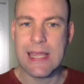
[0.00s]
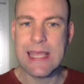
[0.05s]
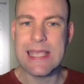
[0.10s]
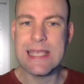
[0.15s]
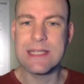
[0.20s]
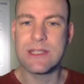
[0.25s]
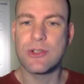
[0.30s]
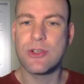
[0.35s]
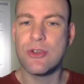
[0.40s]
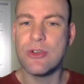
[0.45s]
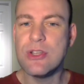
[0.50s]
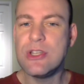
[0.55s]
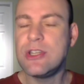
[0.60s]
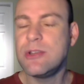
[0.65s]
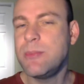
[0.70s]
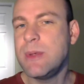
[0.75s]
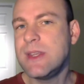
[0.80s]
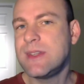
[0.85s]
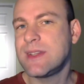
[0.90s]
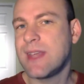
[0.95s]
It's good
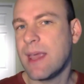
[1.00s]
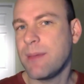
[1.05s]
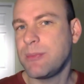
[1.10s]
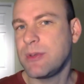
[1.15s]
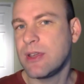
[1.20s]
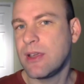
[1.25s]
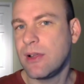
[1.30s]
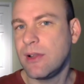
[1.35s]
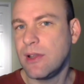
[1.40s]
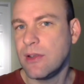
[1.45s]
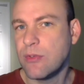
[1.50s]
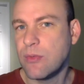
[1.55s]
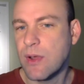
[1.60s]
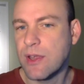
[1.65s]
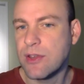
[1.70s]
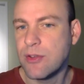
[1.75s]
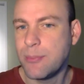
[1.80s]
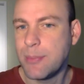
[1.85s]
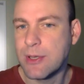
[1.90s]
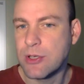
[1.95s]
to be skeptical of
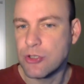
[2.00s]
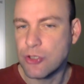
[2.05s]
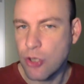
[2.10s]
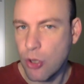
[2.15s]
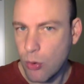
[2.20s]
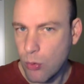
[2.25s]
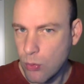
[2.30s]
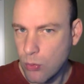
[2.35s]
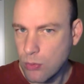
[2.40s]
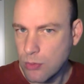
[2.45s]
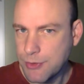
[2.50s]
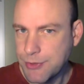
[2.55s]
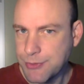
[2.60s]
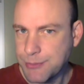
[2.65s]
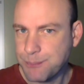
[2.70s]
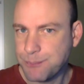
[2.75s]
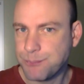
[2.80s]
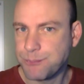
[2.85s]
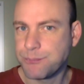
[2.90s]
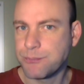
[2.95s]
what you've been told.
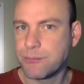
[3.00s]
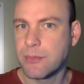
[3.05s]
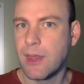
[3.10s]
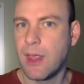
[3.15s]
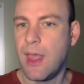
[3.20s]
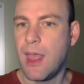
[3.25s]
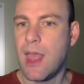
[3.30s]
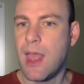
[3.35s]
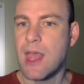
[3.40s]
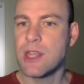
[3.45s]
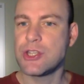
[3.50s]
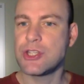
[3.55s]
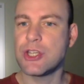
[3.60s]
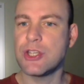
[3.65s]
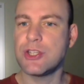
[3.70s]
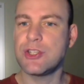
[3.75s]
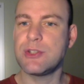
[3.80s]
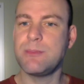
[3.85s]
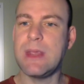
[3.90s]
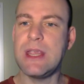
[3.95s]

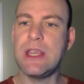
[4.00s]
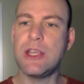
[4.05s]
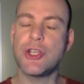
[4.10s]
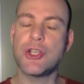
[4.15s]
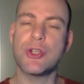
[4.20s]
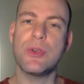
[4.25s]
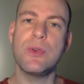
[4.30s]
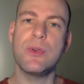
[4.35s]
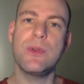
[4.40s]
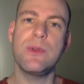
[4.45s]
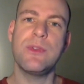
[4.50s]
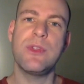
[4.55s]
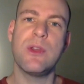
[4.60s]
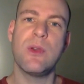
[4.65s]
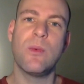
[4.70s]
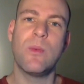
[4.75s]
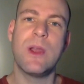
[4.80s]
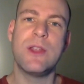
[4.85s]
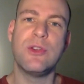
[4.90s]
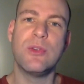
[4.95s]
Just make sure
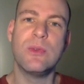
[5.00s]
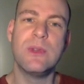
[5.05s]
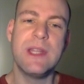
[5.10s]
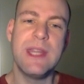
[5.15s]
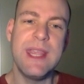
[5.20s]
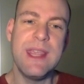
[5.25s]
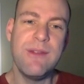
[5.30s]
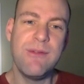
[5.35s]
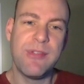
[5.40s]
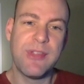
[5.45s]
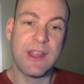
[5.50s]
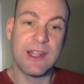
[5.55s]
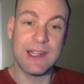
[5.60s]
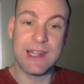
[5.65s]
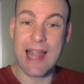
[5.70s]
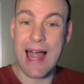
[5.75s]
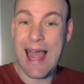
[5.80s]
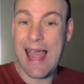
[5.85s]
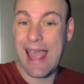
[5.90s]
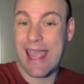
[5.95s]
that when you leave the
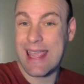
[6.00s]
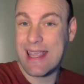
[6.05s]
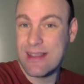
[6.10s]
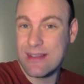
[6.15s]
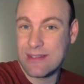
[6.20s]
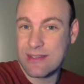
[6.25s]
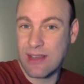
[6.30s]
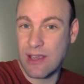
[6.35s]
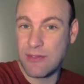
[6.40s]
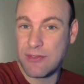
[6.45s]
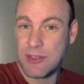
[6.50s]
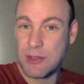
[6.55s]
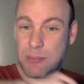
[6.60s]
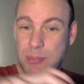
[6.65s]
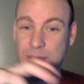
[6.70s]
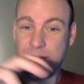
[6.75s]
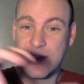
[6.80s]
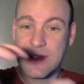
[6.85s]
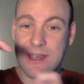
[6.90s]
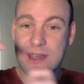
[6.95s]
lies of the
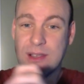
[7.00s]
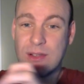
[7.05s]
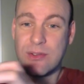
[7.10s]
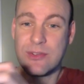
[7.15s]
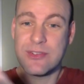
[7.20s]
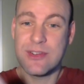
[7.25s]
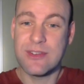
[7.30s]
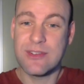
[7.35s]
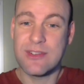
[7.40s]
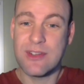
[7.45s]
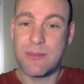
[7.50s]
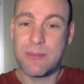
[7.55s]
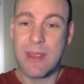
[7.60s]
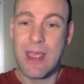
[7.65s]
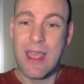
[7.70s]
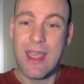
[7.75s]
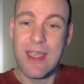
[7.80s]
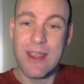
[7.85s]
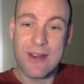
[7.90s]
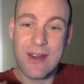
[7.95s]
political system,
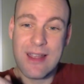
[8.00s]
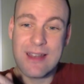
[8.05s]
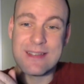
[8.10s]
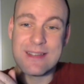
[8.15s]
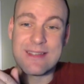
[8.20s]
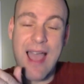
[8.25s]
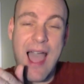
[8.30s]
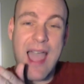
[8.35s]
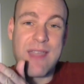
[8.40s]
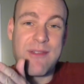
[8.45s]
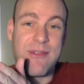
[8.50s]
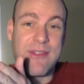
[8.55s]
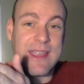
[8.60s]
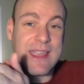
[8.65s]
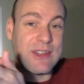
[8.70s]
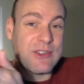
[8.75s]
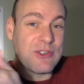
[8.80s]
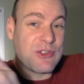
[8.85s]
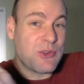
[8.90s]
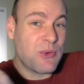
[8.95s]
you're not diving
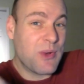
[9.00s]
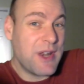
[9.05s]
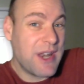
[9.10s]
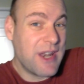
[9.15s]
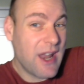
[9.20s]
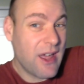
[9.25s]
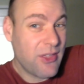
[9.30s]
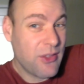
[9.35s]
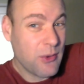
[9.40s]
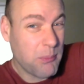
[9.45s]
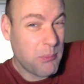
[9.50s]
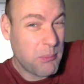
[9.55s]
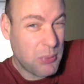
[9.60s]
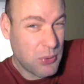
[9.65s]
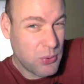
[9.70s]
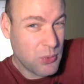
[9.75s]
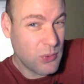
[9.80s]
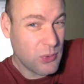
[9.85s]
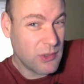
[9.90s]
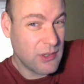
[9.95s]
into another
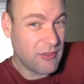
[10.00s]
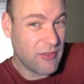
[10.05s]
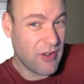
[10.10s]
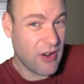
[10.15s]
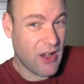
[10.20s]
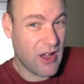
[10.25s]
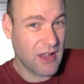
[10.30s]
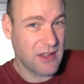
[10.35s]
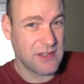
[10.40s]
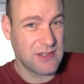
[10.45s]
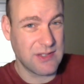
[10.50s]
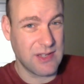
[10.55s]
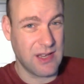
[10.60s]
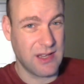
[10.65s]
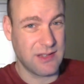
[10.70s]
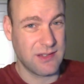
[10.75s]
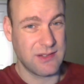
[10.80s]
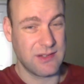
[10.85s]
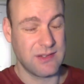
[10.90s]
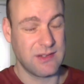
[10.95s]
pool of
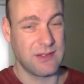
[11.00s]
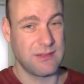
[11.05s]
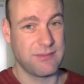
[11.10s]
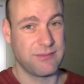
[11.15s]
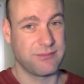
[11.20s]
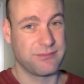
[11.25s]
nonsense.